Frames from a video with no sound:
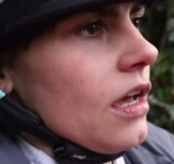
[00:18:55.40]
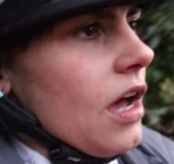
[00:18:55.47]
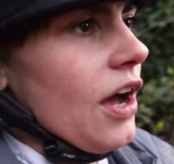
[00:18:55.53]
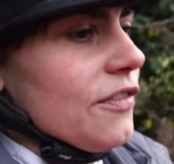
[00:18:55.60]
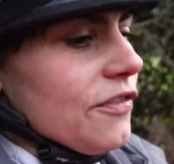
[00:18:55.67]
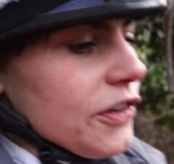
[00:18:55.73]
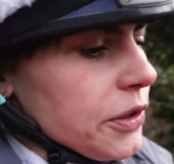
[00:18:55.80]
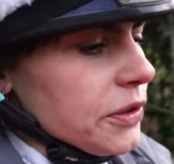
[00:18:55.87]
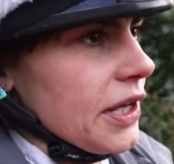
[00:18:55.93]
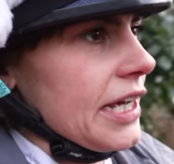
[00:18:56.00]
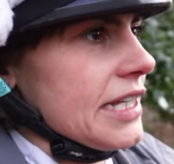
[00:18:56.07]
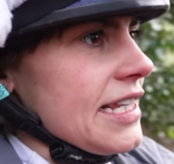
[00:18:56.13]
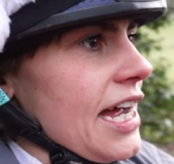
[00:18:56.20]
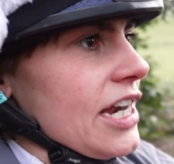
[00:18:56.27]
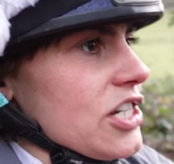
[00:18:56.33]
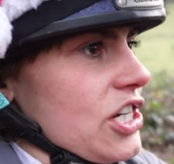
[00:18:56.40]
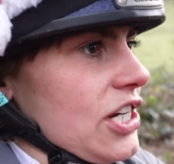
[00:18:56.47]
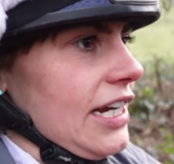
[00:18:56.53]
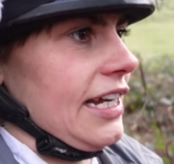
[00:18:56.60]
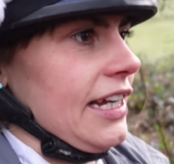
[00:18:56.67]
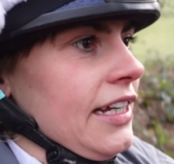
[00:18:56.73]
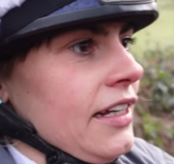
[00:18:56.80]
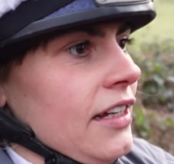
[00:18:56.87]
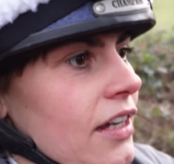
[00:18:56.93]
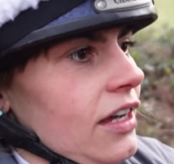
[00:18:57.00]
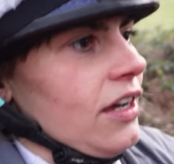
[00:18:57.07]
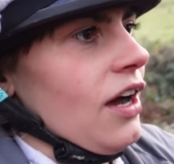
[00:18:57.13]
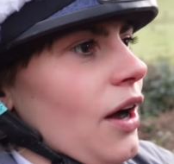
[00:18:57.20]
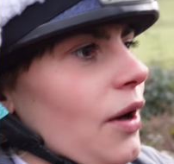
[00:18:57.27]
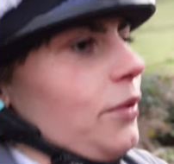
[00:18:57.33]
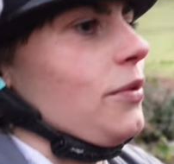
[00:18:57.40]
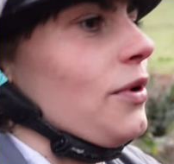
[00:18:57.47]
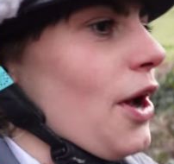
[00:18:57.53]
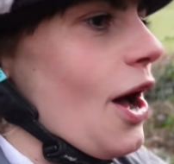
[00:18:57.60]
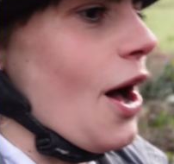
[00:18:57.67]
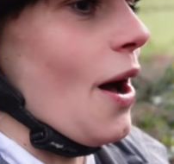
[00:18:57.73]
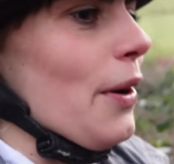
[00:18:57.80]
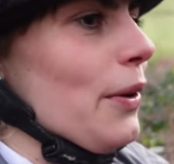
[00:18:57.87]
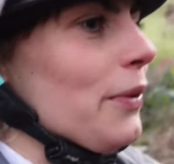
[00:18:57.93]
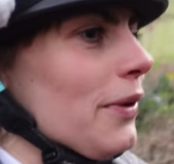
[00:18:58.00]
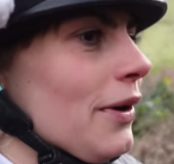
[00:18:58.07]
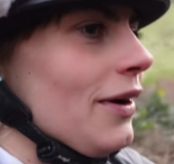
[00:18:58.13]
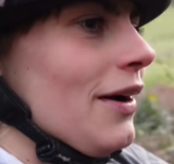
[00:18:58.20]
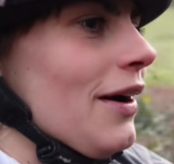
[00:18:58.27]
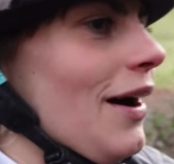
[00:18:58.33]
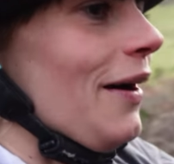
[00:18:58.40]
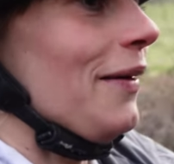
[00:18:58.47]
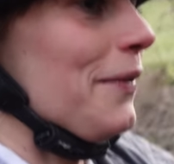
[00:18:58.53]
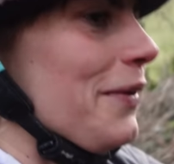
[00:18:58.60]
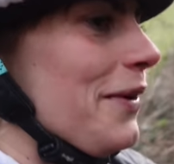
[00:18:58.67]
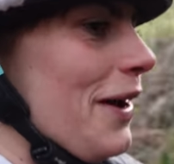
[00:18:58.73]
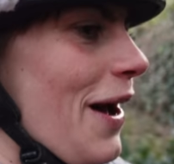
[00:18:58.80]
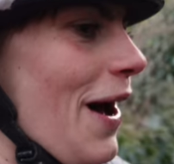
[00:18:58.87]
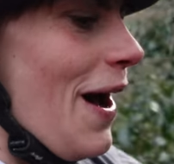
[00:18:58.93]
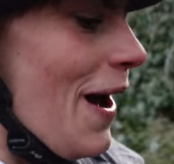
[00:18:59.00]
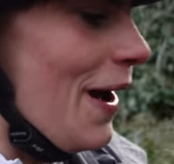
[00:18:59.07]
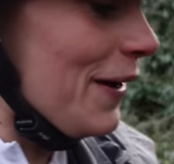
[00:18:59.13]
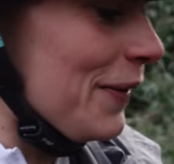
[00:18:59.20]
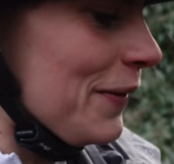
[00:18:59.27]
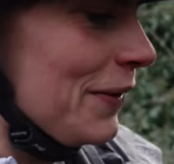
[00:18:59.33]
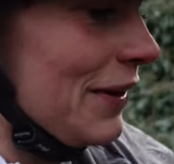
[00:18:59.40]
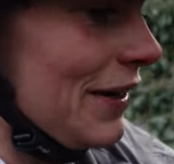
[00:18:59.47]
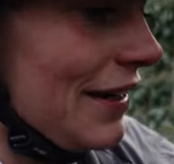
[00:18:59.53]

I feel that is actually, oh no, oh no.